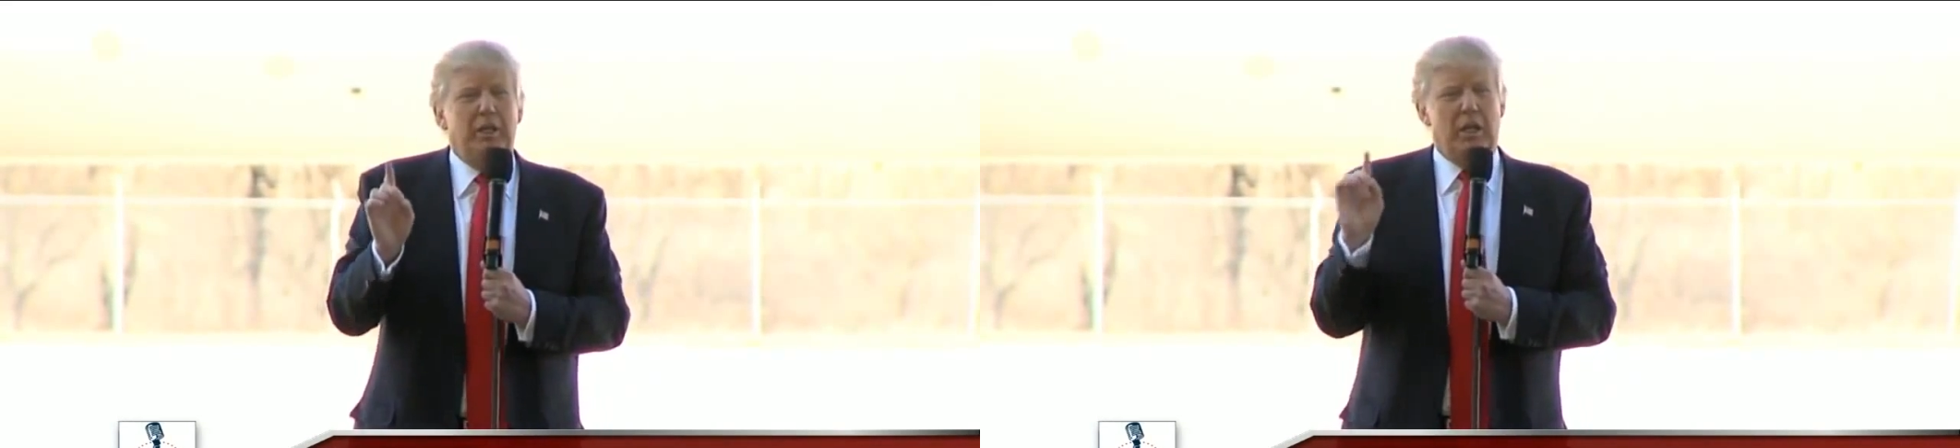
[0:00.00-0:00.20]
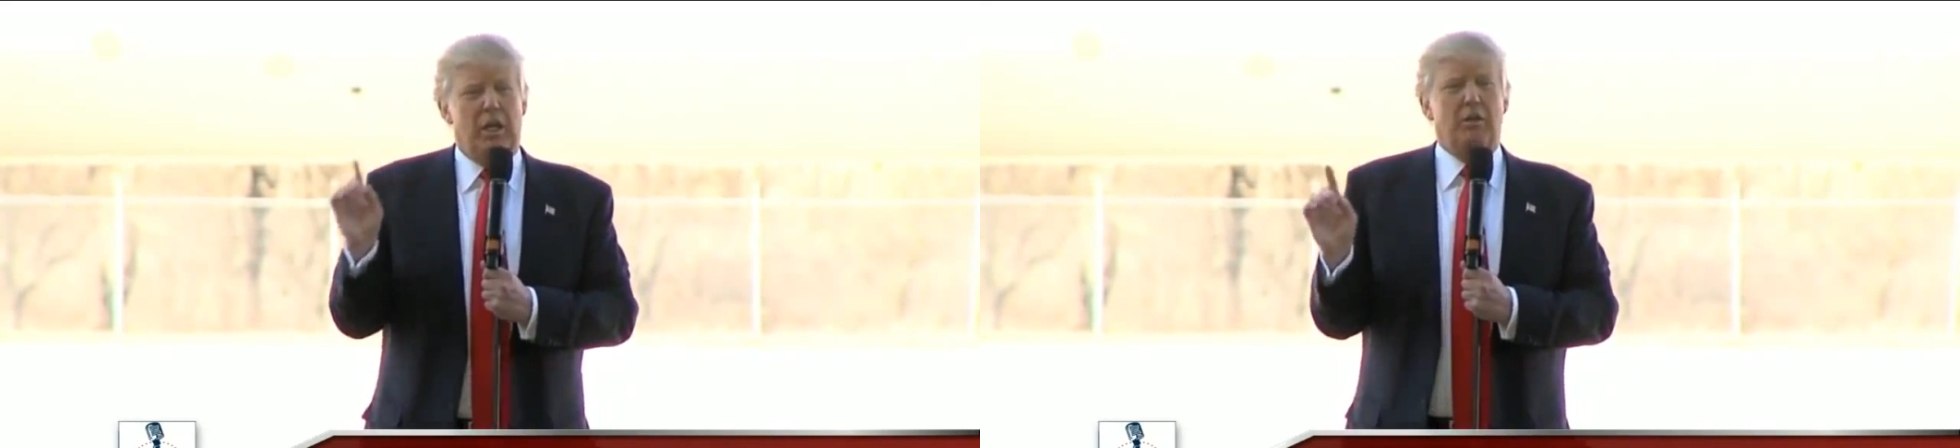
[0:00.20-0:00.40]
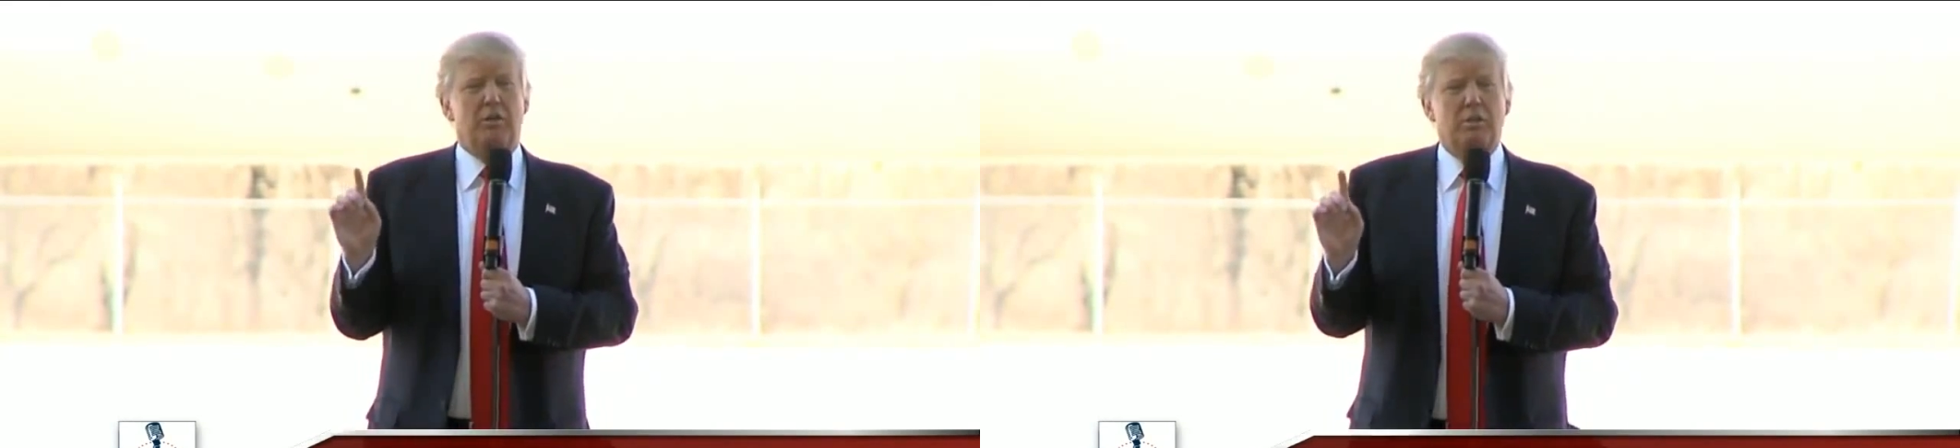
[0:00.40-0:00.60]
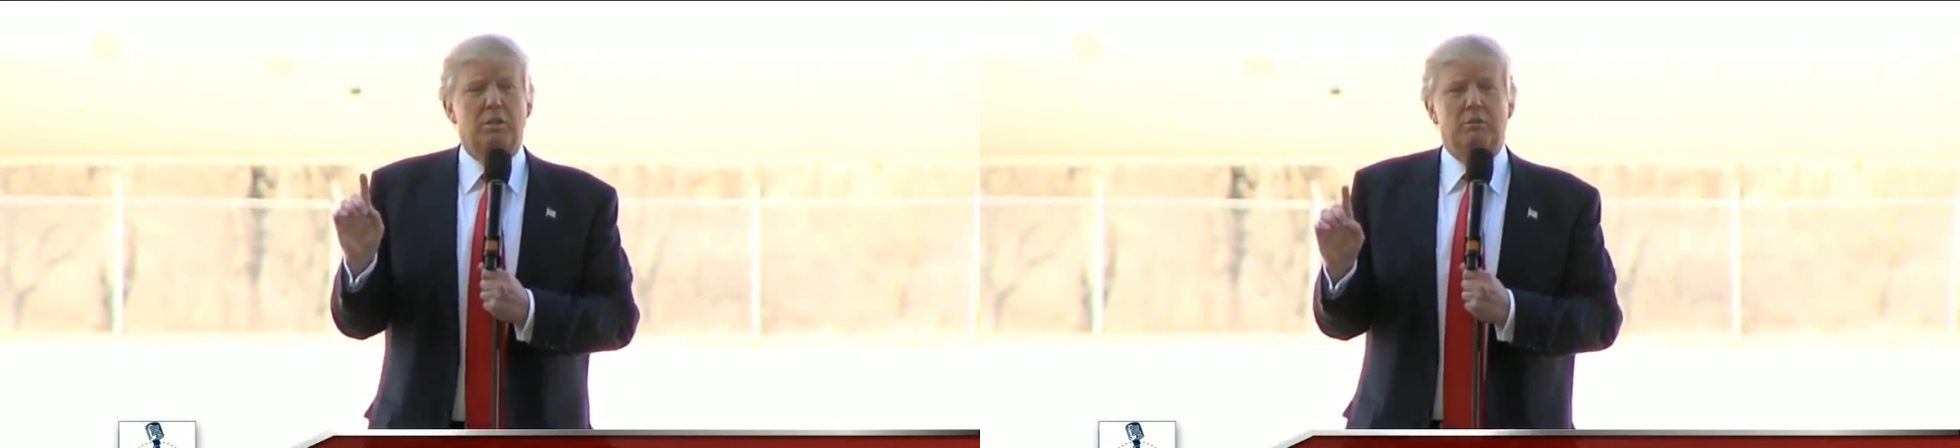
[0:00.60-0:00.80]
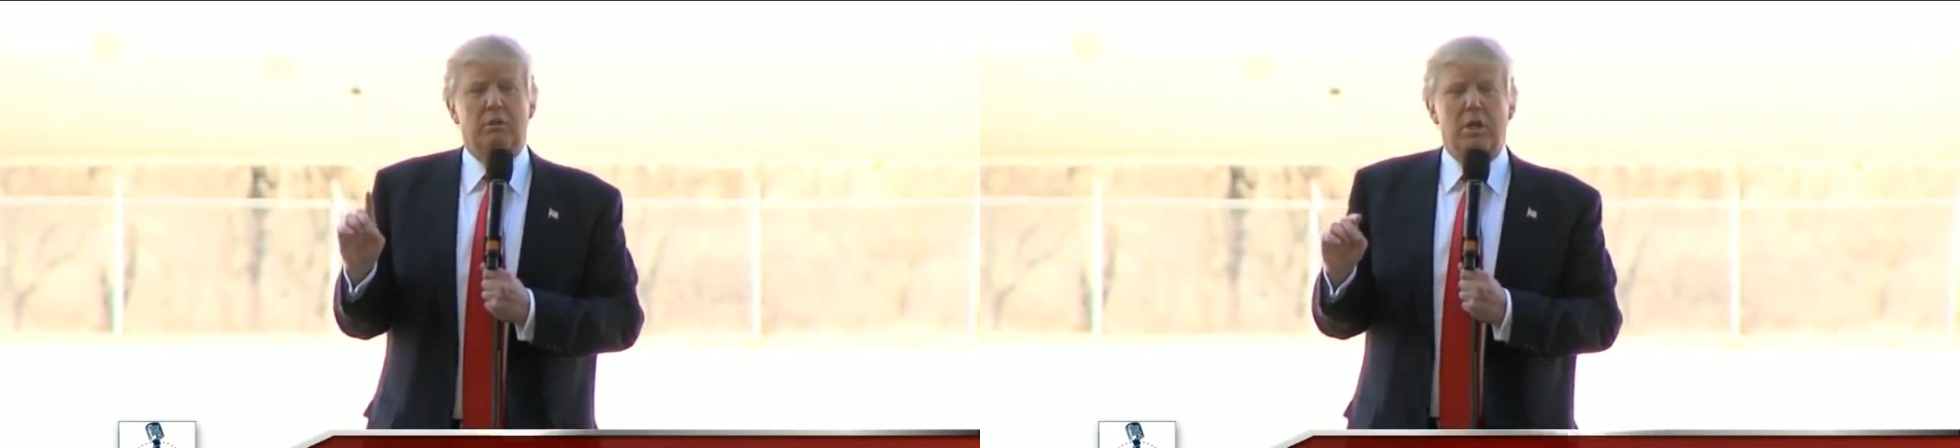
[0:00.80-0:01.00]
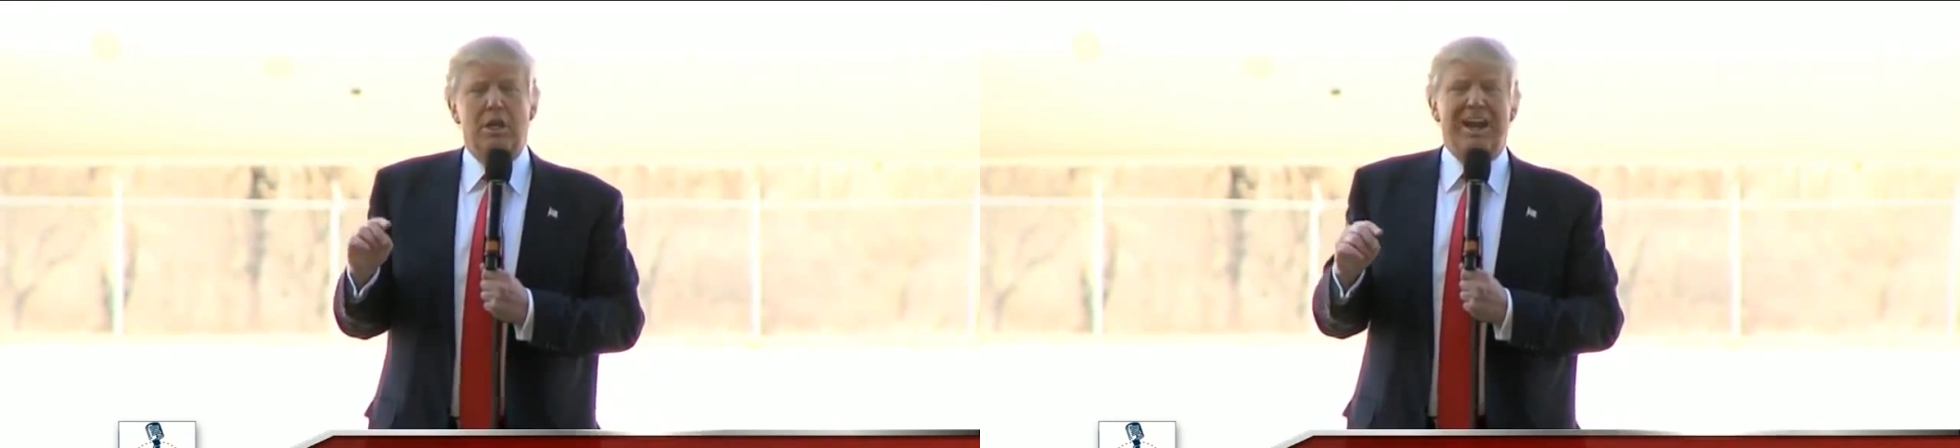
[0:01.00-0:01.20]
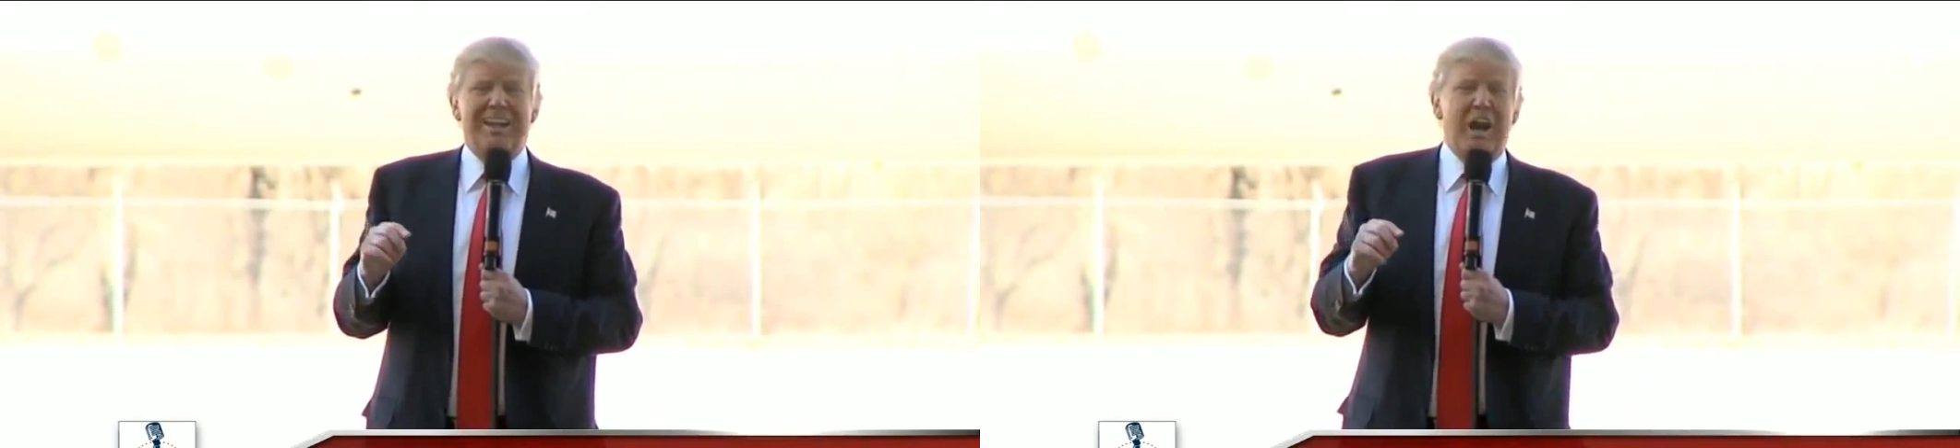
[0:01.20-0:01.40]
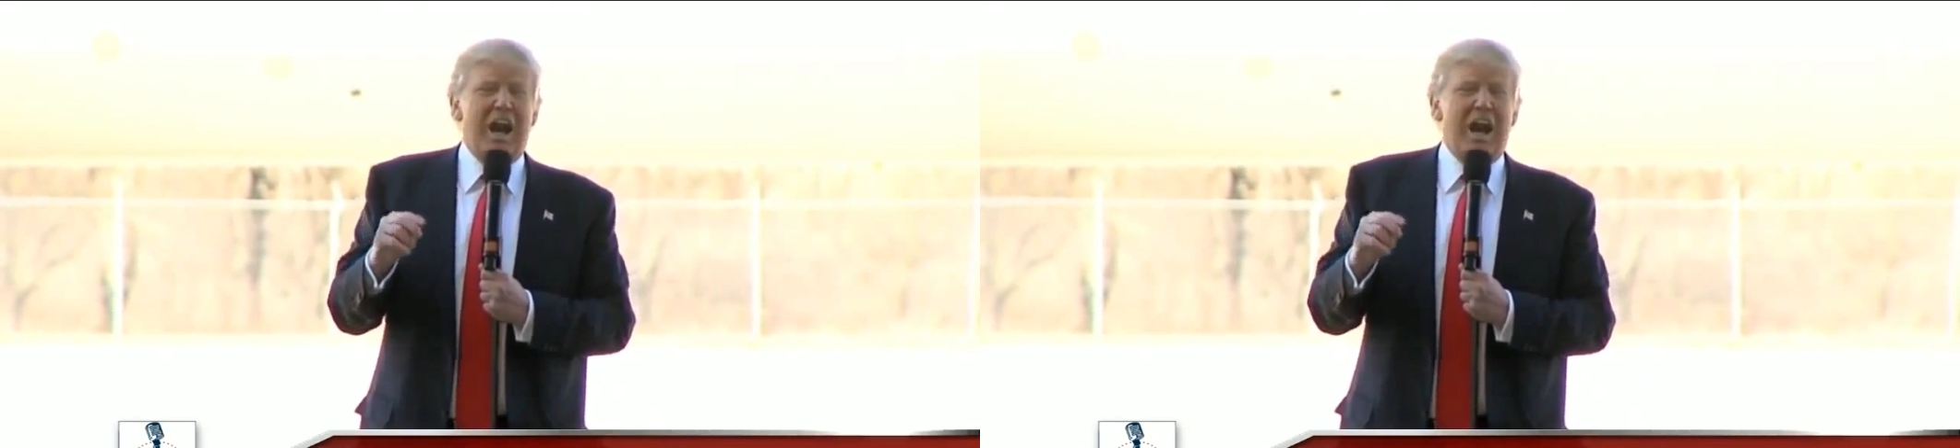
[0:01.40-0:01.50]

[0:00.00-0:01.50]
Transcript: Now,